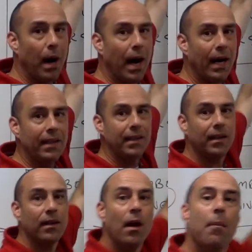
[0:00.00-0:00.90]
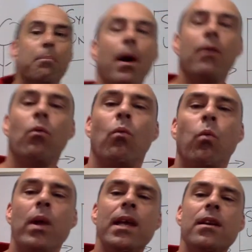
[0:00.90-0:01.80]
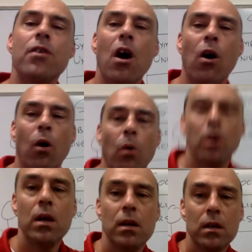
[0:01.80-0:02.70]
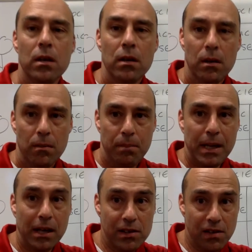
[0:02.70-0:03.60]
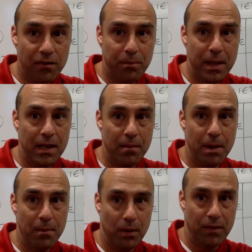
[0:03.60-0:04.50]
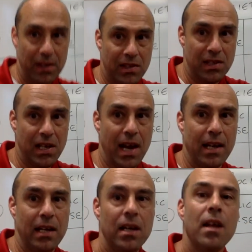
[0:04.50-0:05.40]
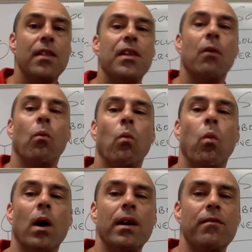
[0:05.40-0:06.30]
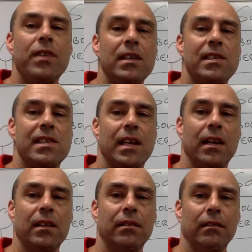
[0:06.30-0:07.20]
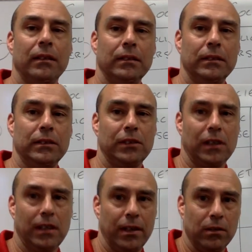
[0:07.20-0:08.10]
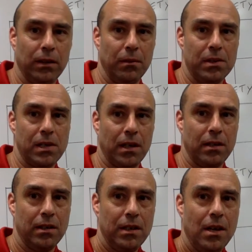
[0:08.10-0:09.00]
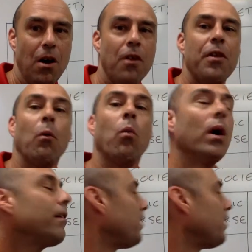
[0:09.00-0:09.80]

behind it, but we know because of being a member of this society that one of these things, uh, sorry, hold on one second, that one